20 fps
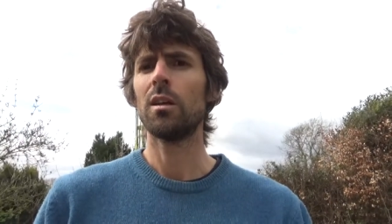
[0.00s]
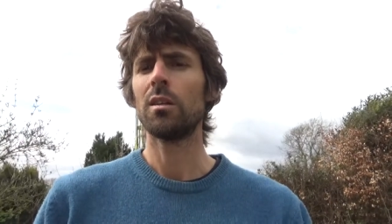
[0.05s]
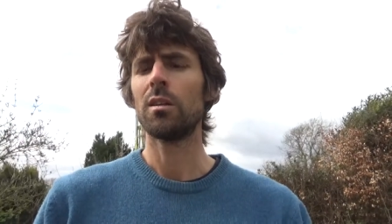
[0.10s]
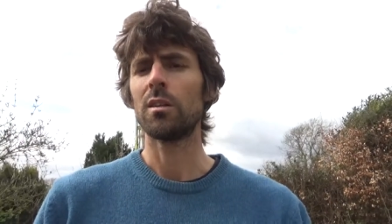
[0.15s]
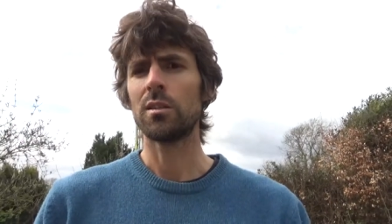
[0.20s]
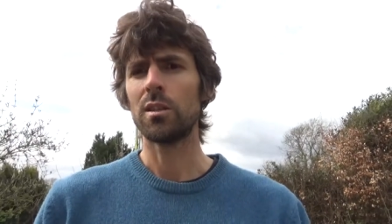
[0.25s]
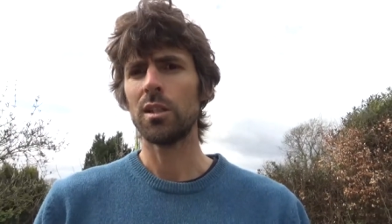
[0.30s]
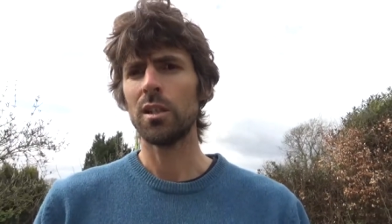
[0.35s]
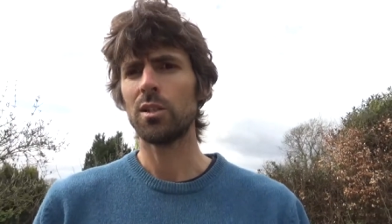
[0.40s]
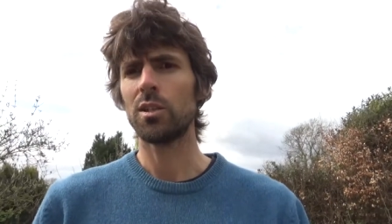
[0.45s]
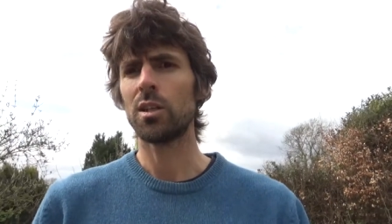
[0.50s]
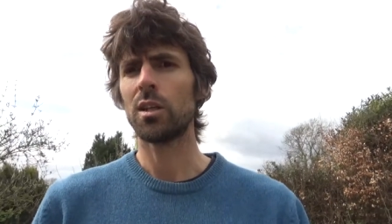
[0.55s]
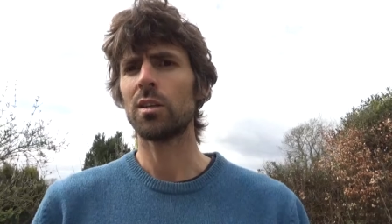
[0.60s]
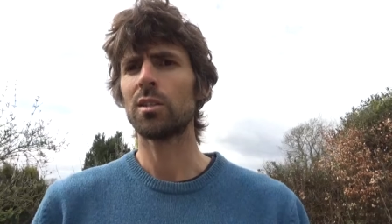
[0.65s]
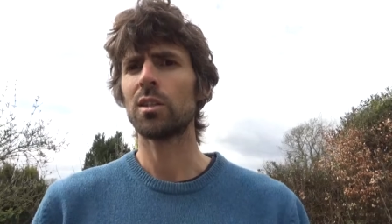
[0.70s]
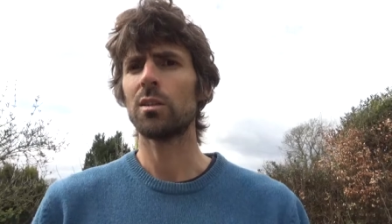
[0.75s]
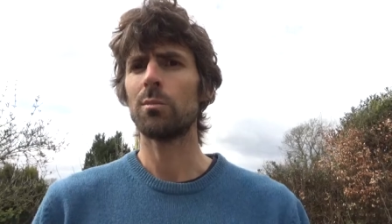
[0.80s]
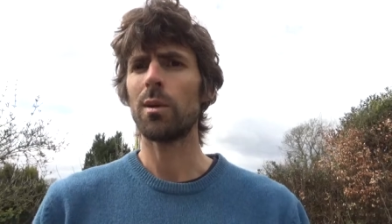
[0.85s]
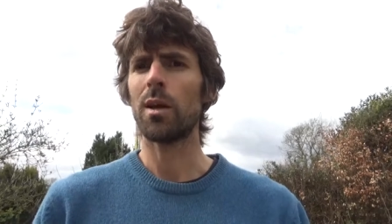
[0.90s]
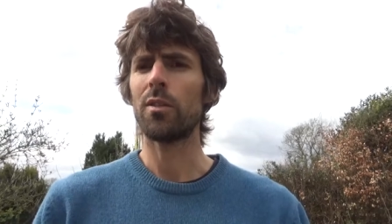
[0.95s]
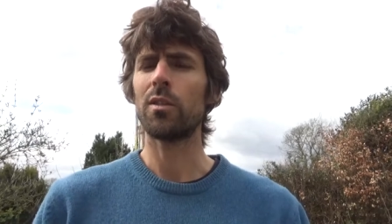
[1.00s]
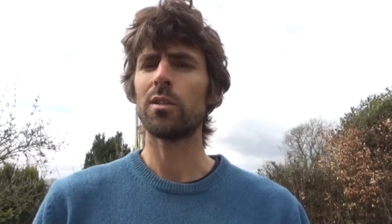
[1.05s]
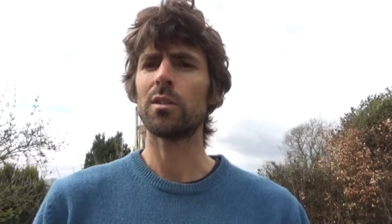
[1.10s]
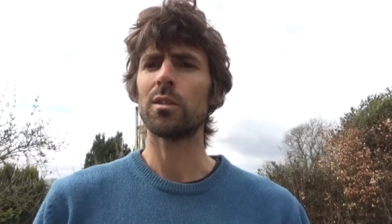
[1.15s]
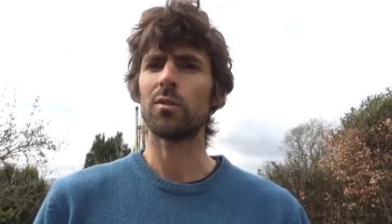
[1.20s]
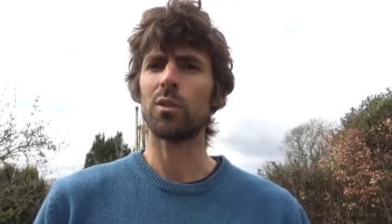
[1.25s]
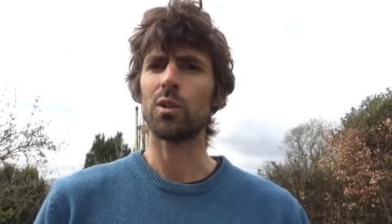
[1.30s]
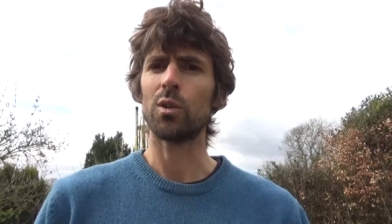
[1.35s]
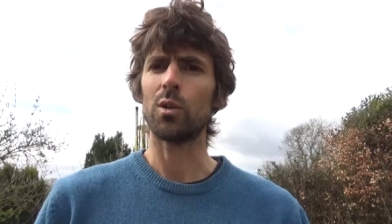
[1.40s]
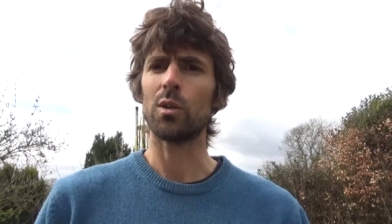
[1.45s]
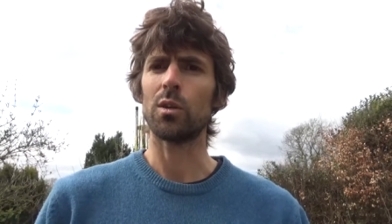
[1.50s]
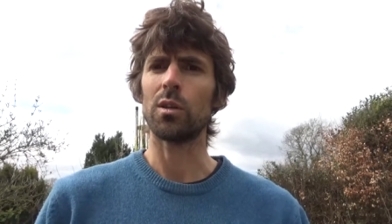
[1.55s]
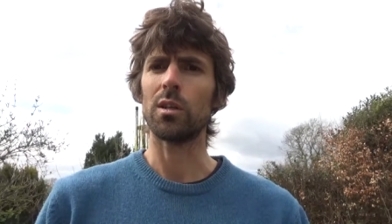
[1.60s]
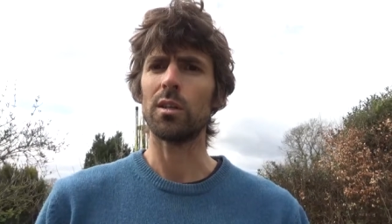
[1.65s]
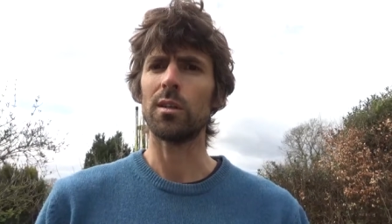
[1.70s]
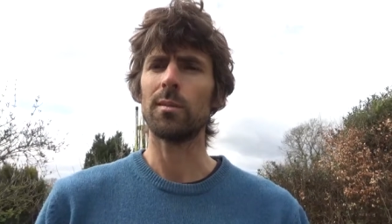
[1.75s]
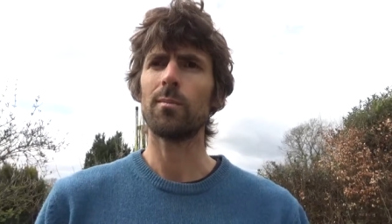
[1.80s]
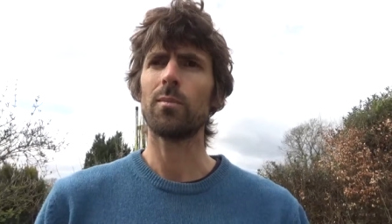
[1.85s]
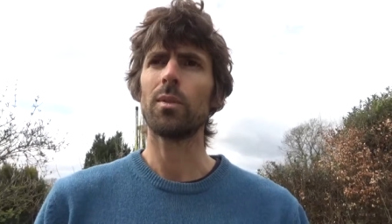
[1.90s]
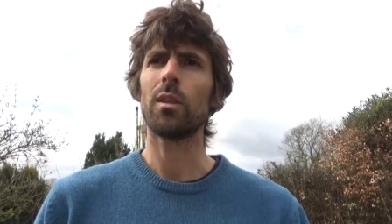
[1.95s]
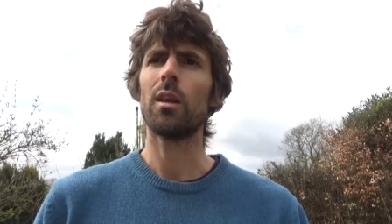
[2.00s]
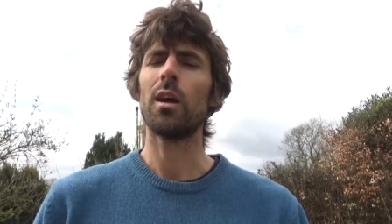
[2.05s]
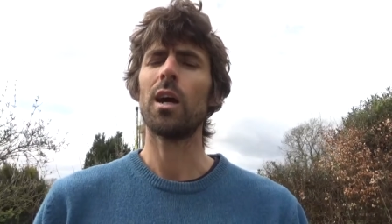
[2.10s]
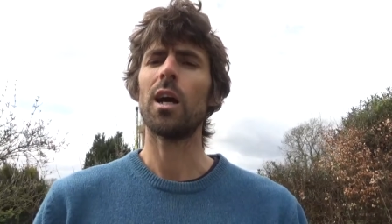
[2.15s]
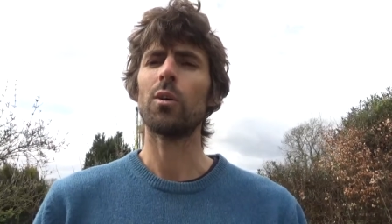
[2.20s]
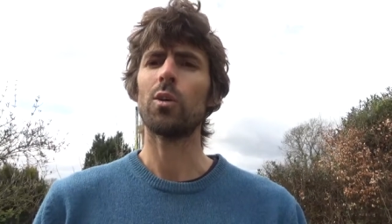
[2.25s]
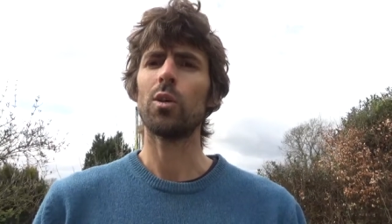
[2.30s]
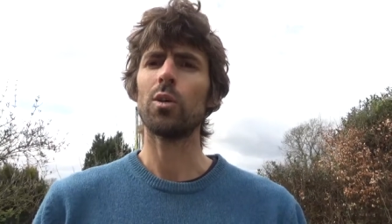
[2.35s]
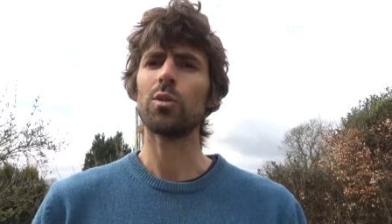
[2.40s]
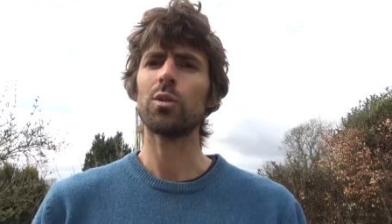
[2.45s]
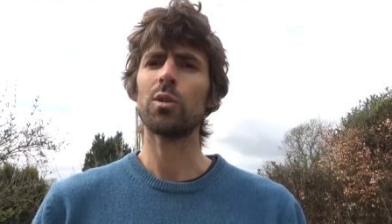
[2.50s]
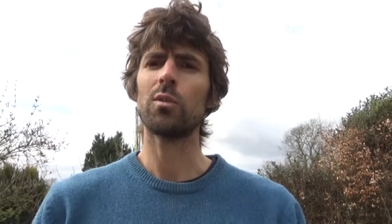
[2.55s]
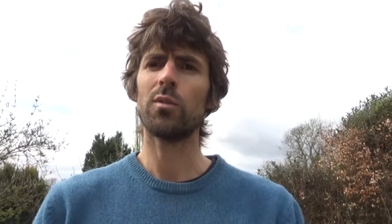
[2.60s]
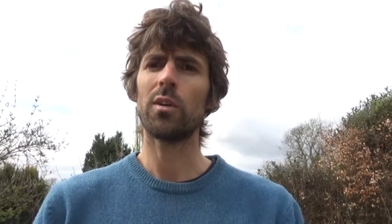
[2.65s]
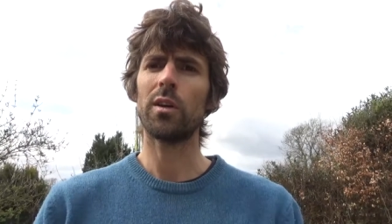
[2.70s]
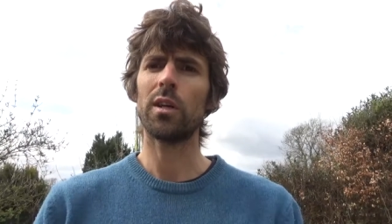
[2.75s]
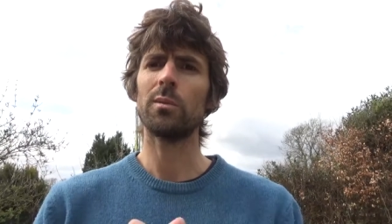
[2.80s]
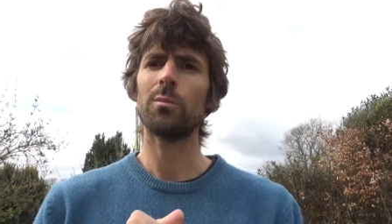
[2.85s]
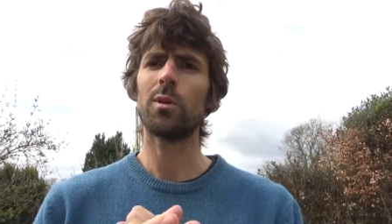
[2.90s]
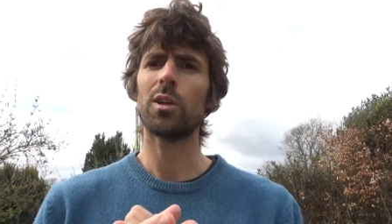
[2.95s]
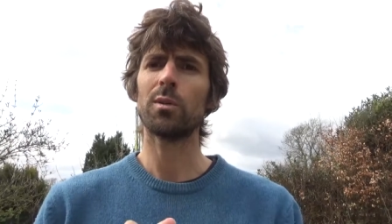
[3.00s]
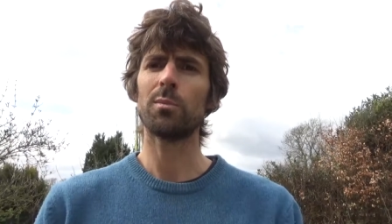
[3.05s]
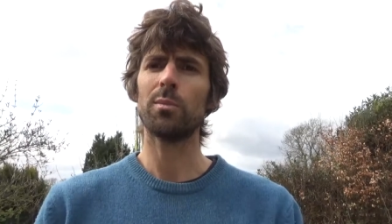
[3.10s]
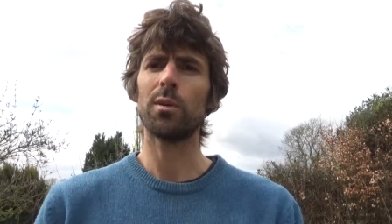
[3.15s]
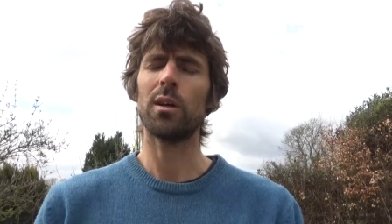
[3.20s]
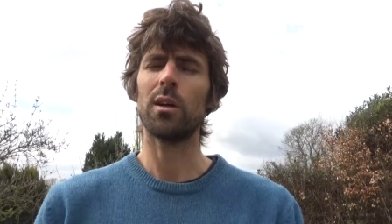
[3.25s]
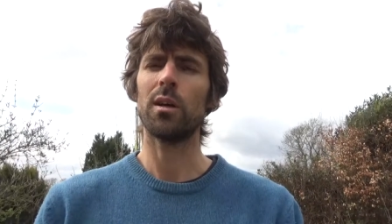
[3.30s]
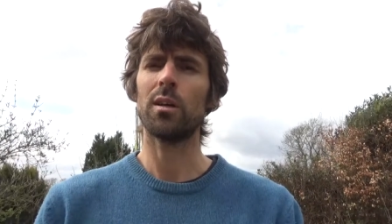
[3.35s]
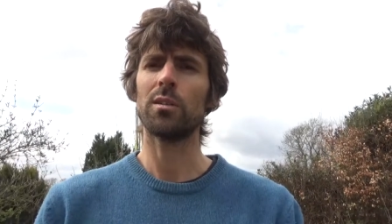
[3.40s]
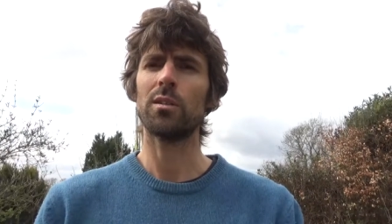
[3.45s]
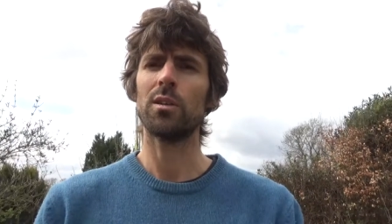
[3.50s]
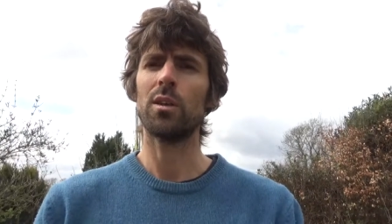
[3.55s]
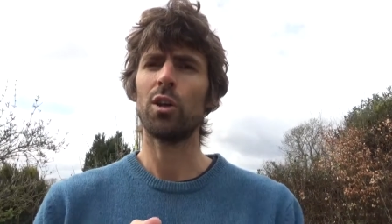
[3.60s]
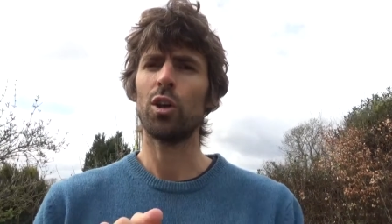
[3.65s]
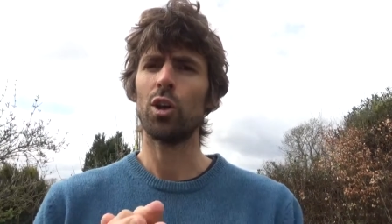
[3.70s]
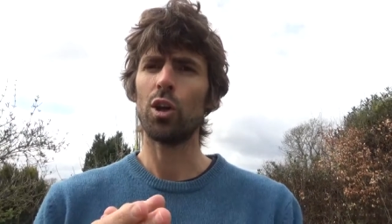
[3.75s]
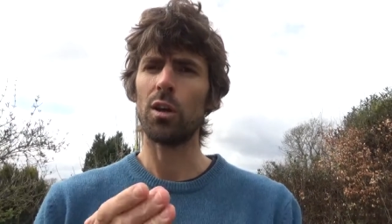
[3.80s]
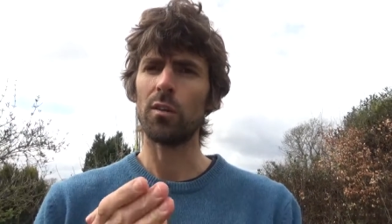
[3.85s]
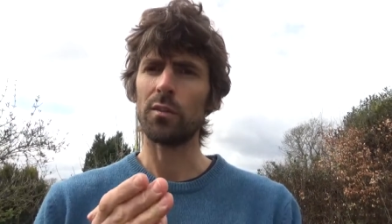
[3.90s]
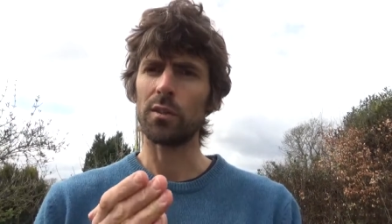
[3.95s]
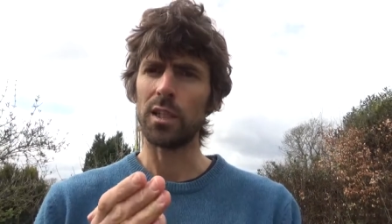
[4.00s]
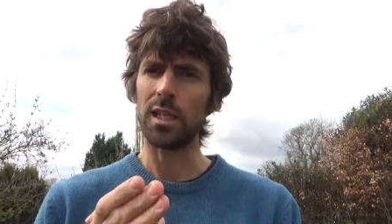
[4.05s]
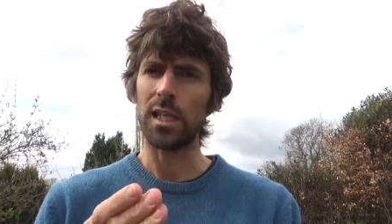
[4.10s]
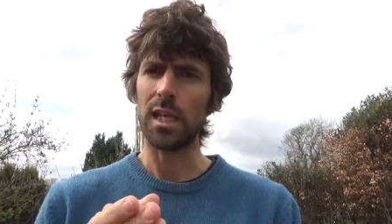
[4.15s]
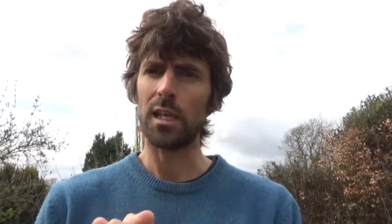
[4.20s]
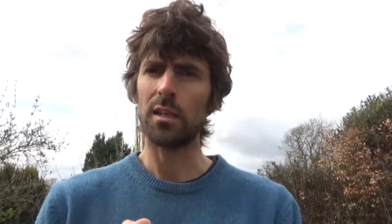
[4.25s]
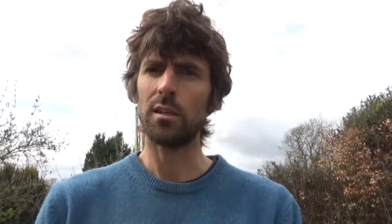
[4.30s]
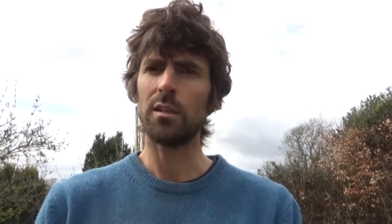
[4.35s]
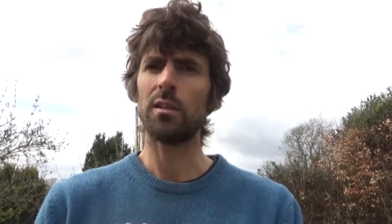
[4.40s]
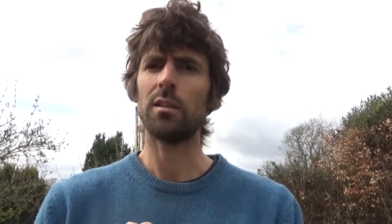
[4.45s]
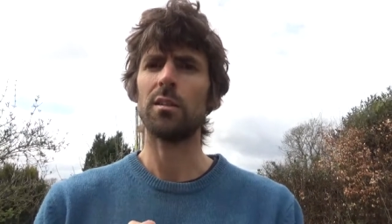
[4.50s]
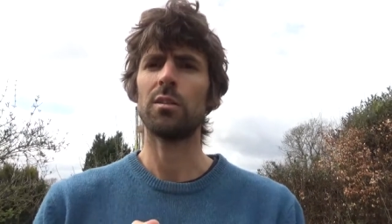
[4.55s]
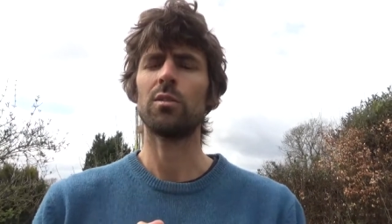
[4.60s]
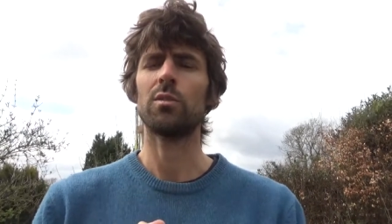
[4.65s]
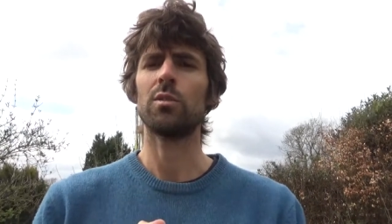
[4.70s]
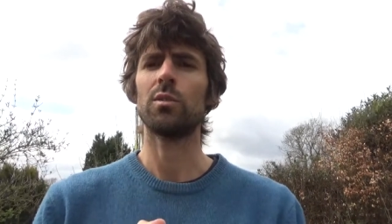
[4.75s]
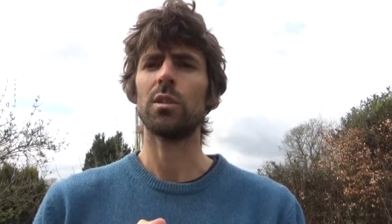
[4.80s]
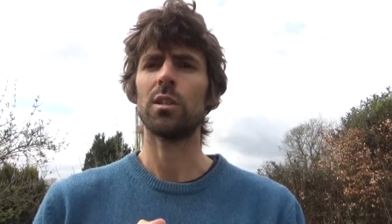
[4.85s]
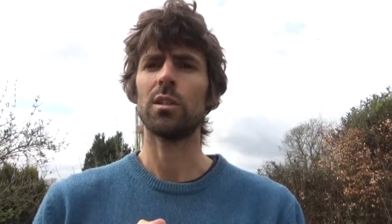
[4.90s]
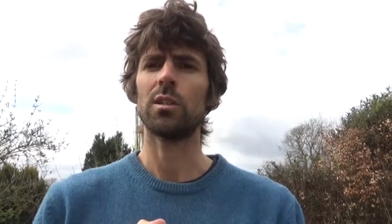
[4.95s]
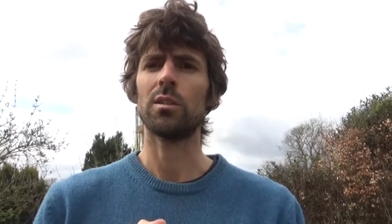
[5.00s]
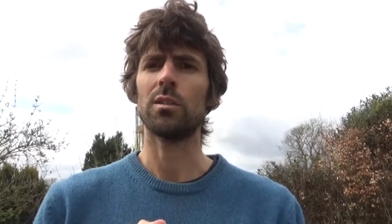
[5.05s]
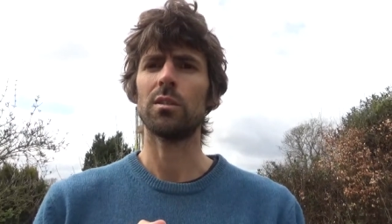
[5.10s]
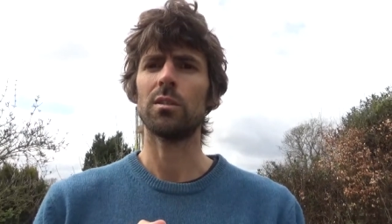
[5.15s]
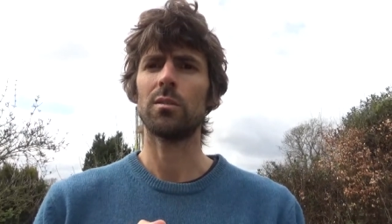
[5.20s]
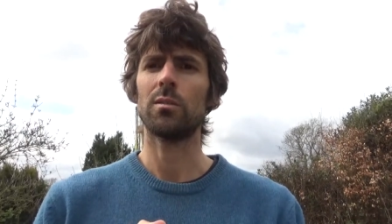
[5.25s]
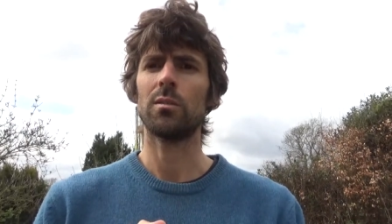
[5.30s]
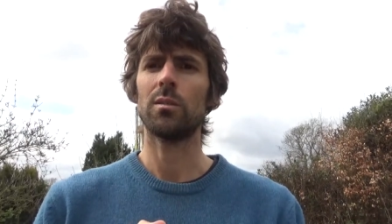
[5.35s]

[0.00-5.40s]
the teachings and methods of yoga are also very much part of an Indian tradition,